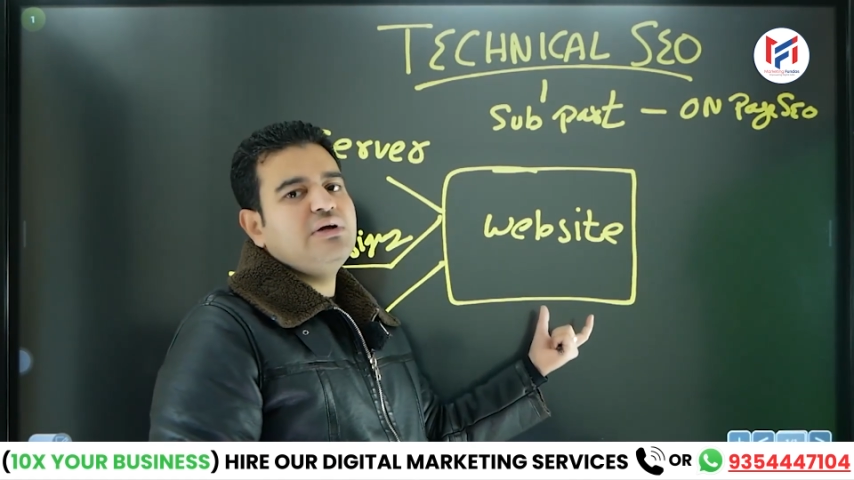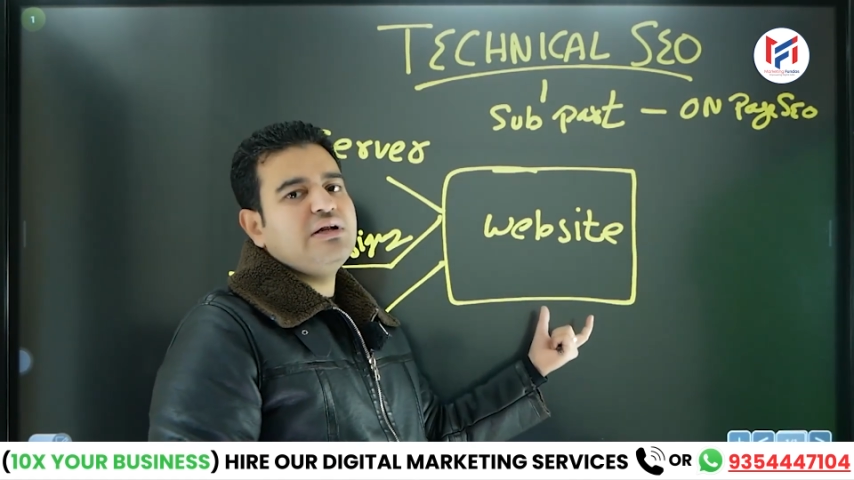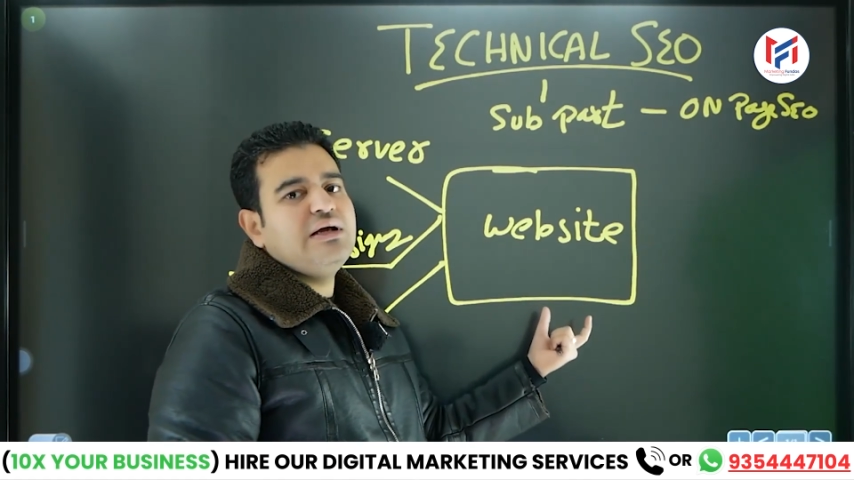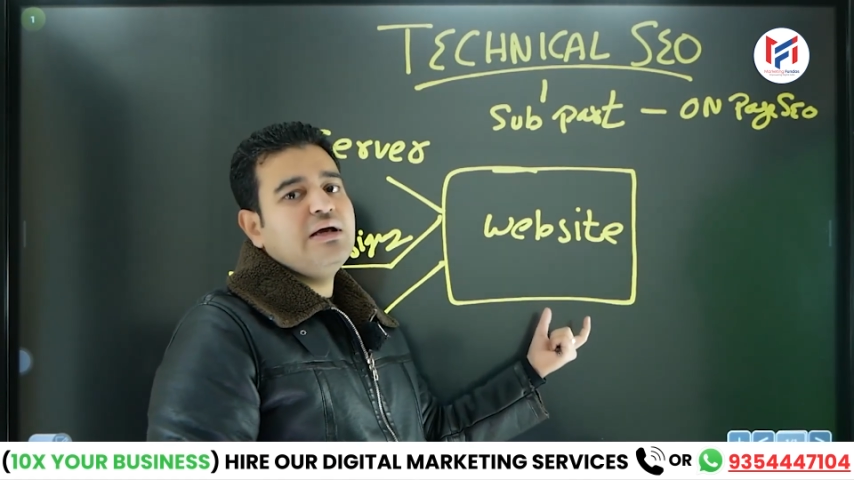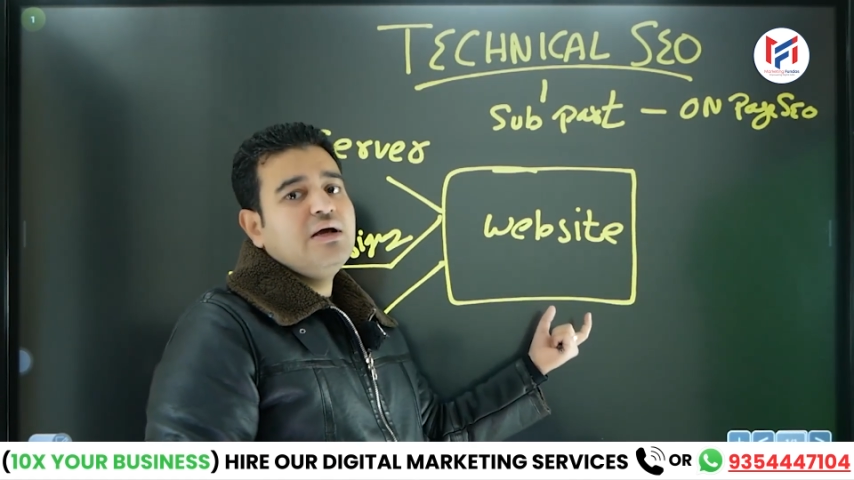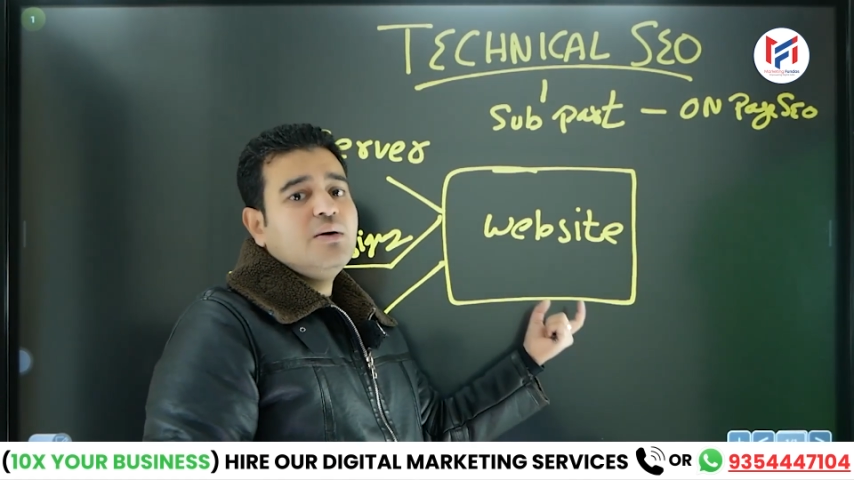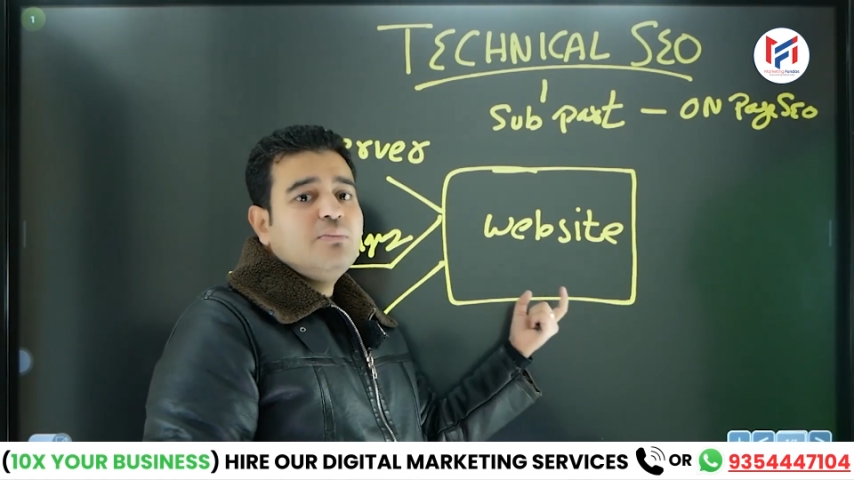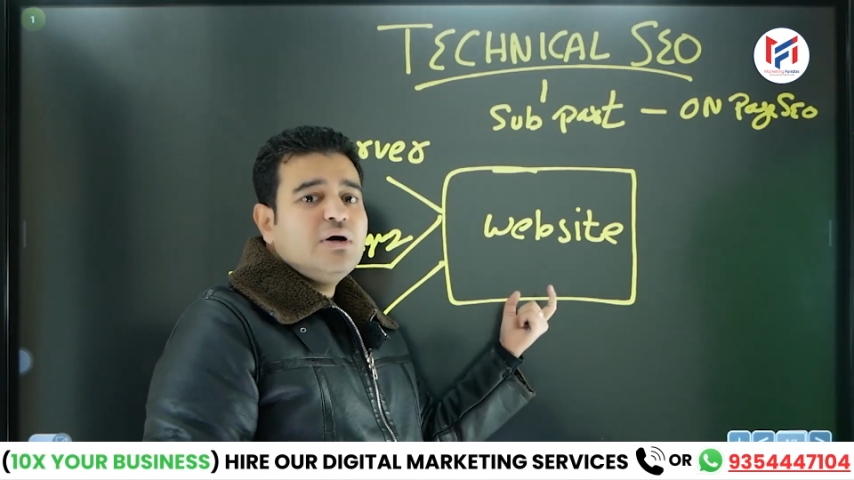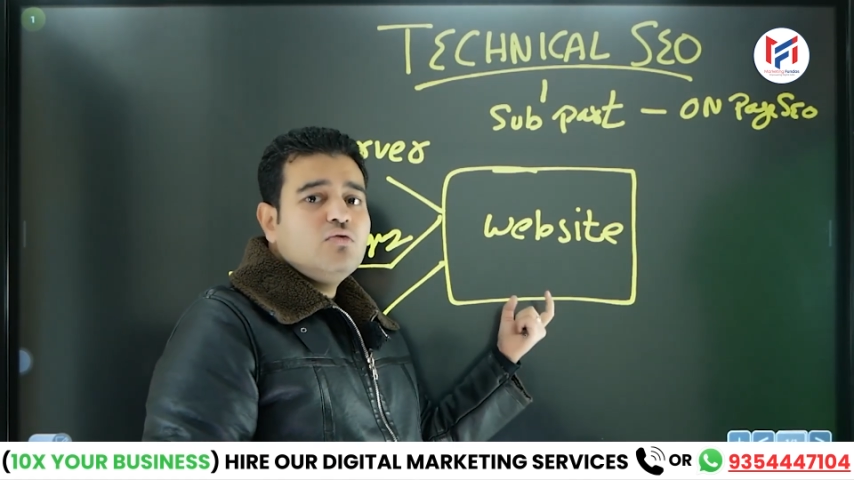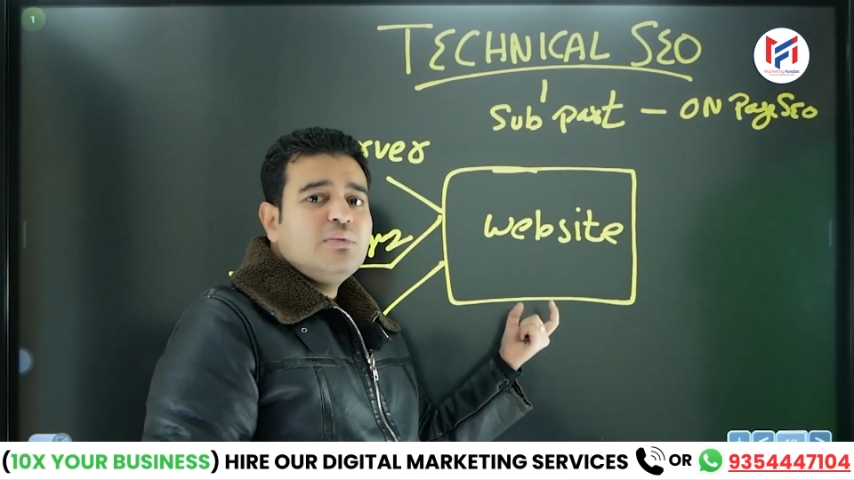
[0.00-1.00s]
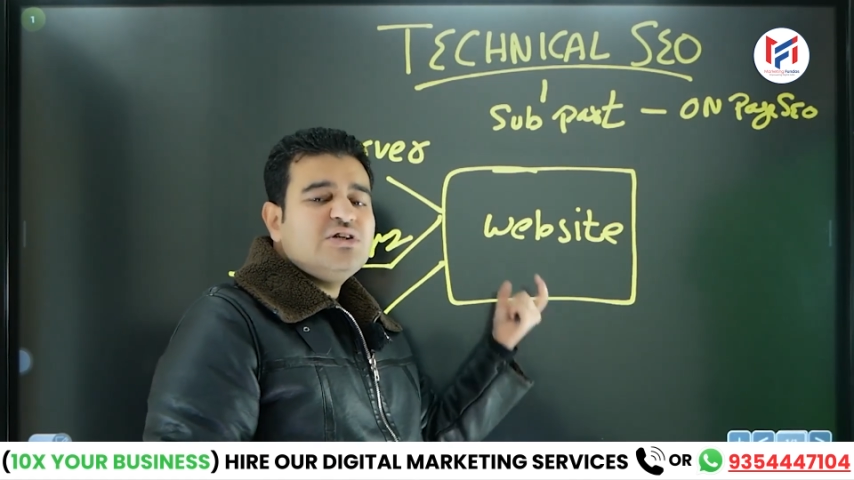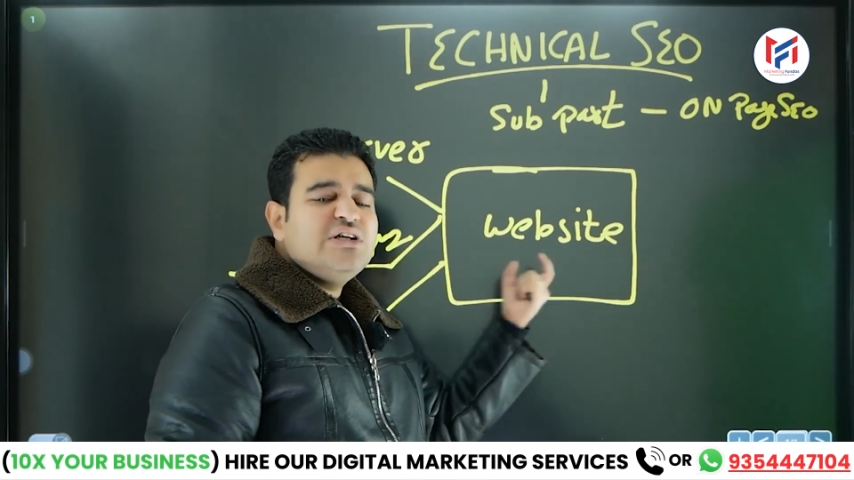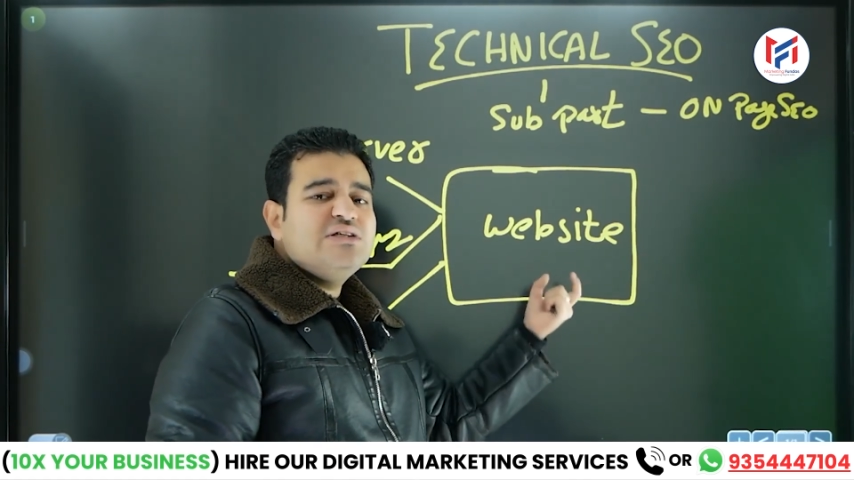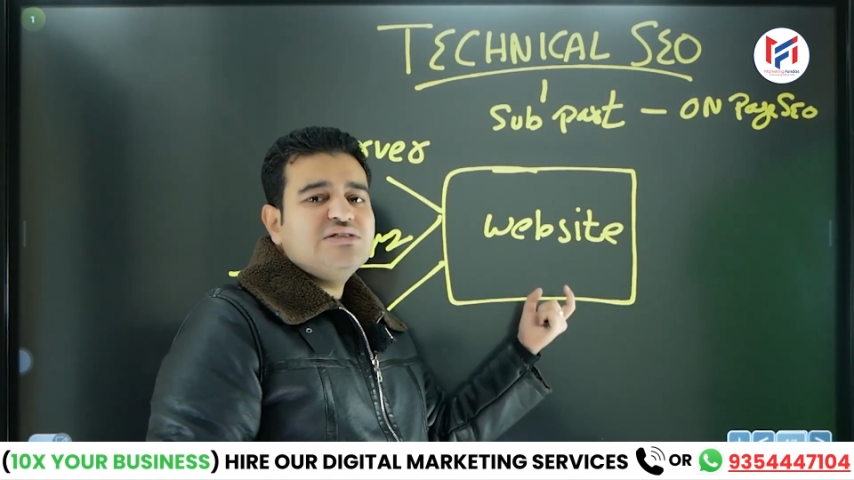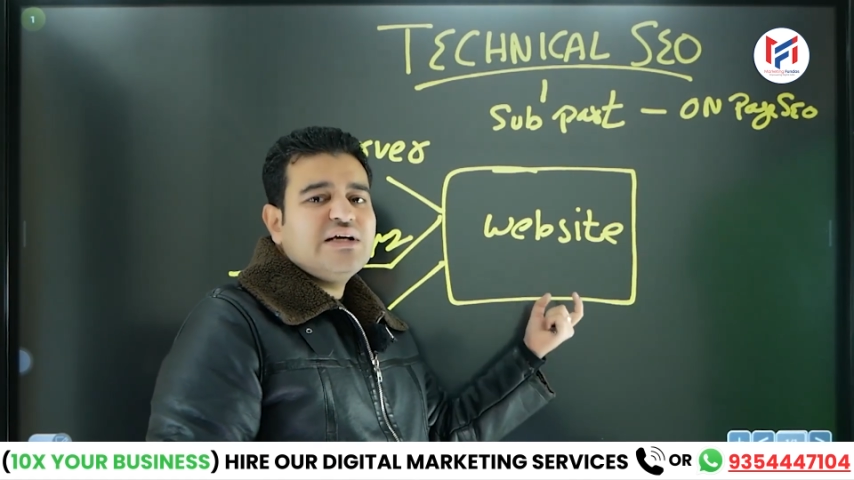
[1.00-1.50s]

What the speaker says: But what about the machine